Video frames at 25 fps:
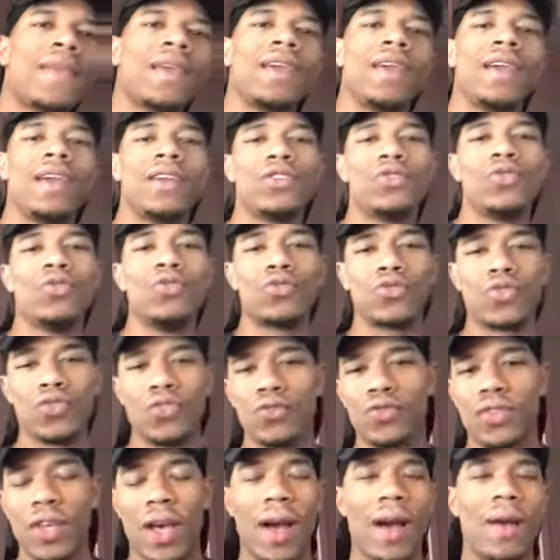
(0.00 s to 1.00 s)
and
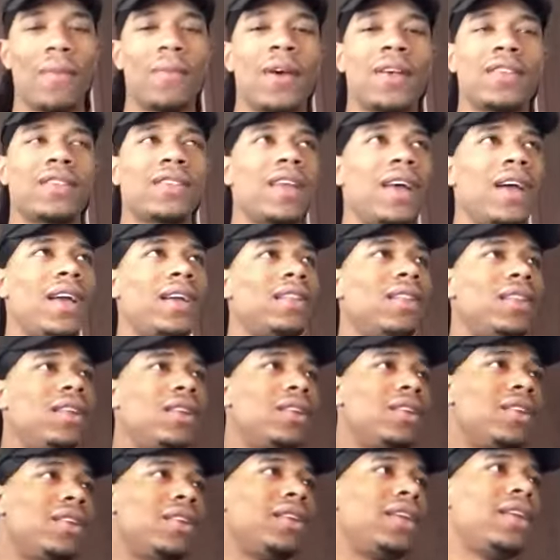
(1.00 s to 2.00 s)
YouTube time, that's like
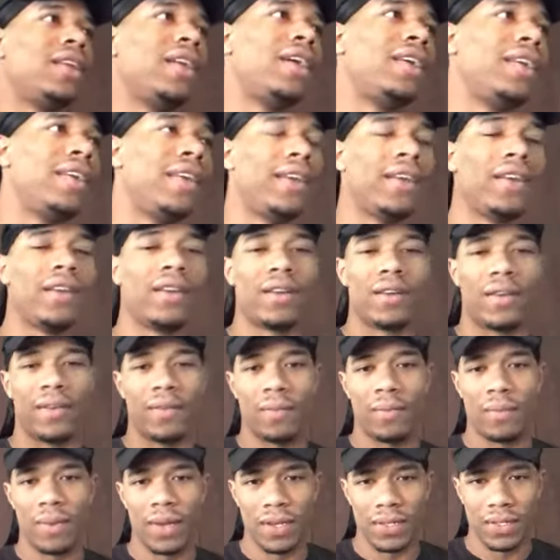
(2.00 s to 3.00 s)
literally a year,
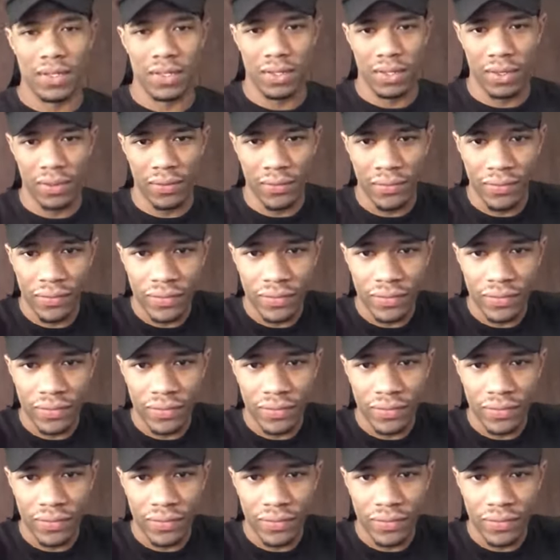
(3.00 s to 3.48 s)
basically.